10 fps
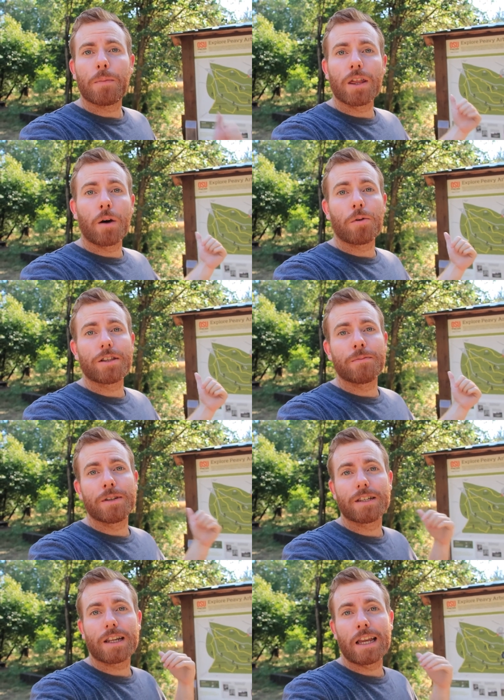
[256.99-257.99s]
But the arboretum
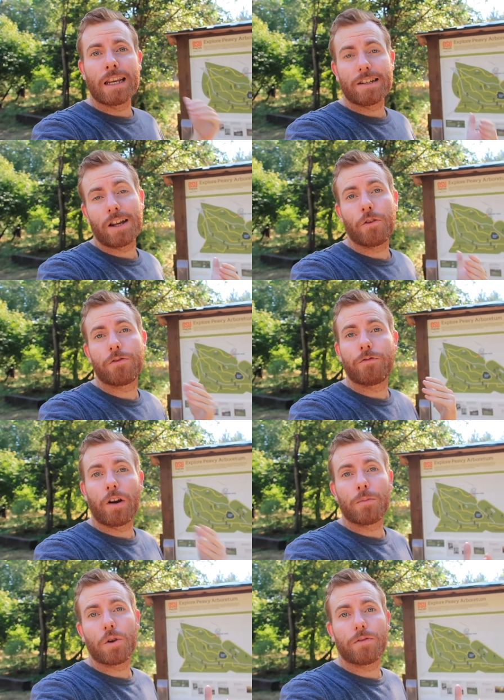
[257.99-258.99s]
is in itself
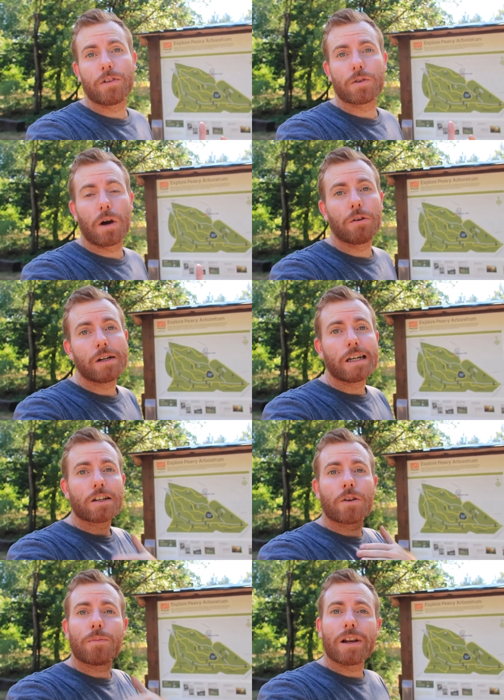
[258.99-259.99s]
very beautiful as well.
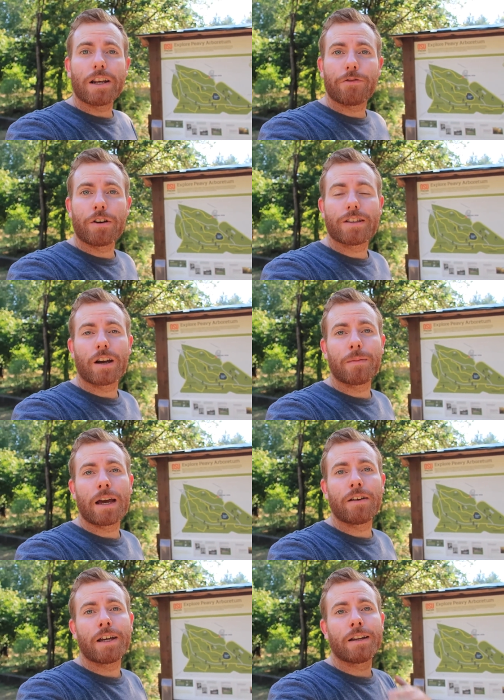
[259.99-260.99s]
Completely free to come
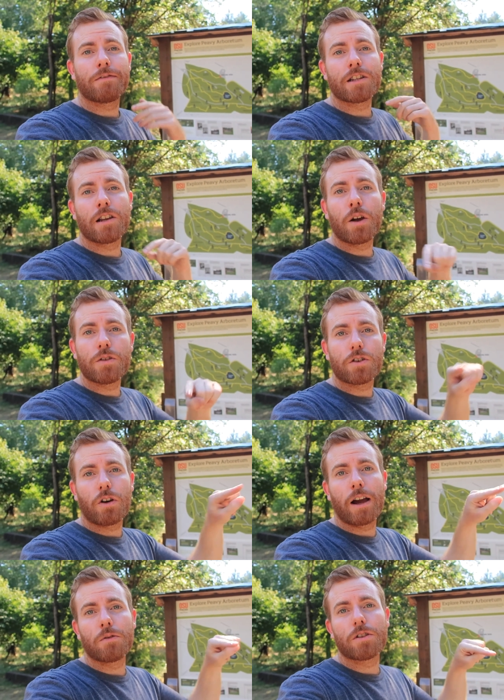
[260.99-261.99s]
down here. There's loads of
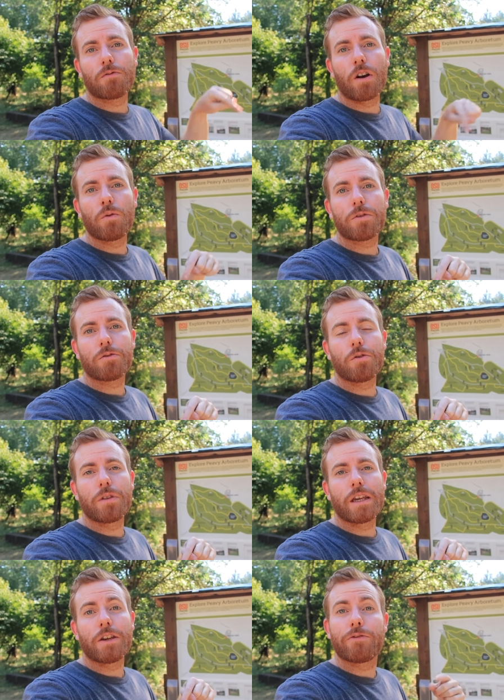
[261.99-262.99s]
trails that run all through
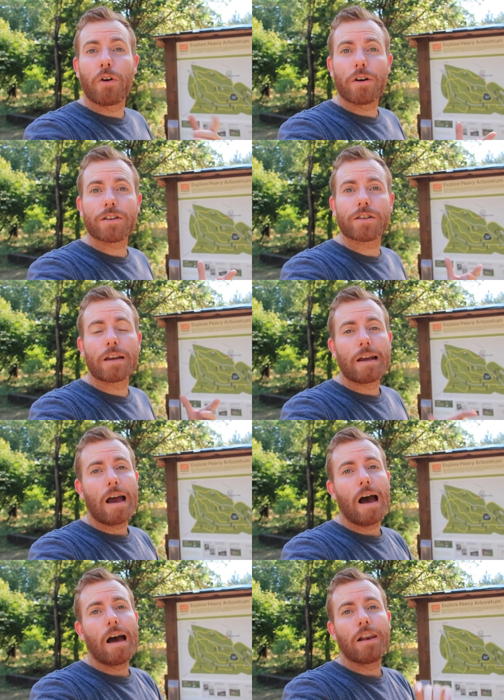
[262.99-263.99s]
the forest.
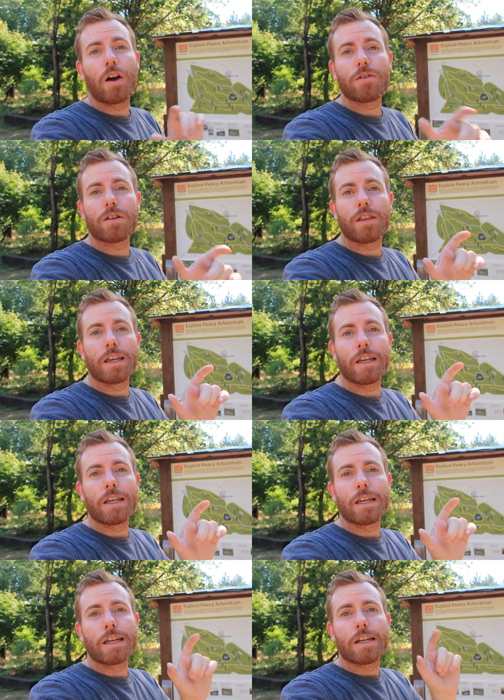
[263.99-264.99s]
Loads of
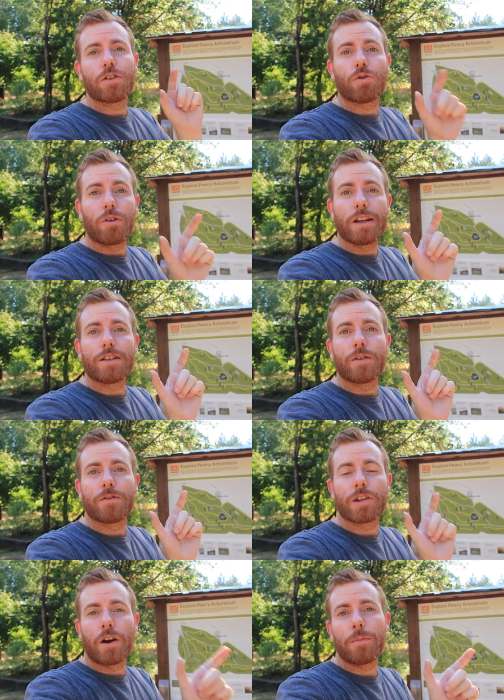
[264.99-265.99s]
the trees are
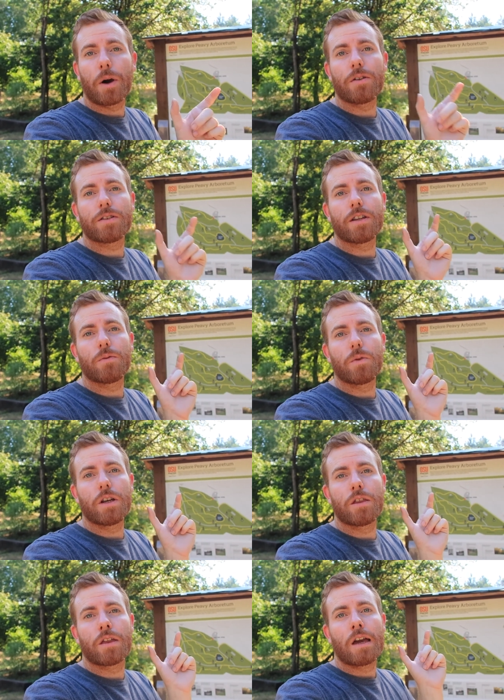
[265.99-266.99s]
signposted
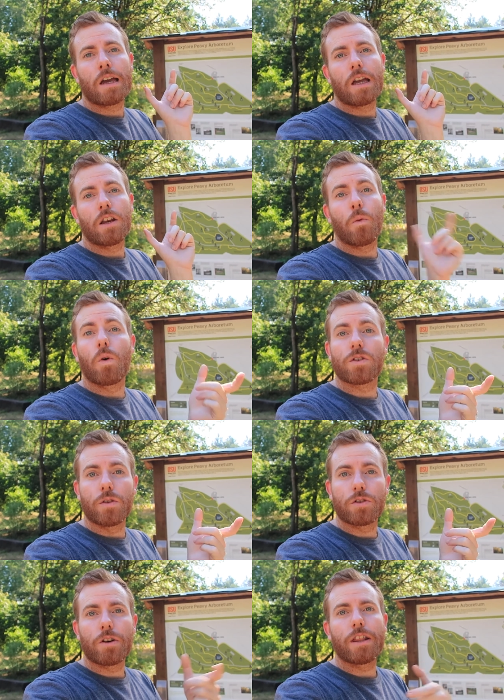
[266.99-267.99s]
with, you know, what
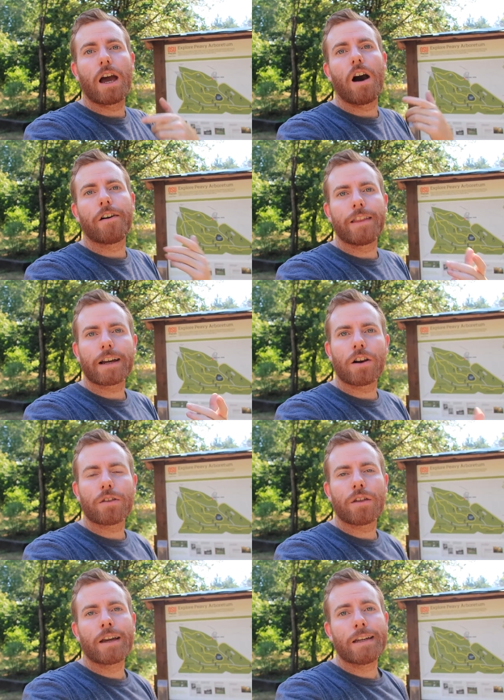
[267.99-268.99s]
sort of tree they are and that kind
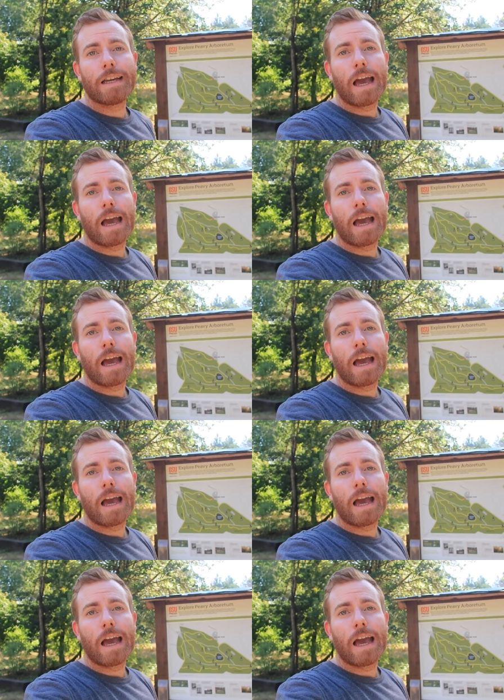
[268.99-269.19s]
of thing.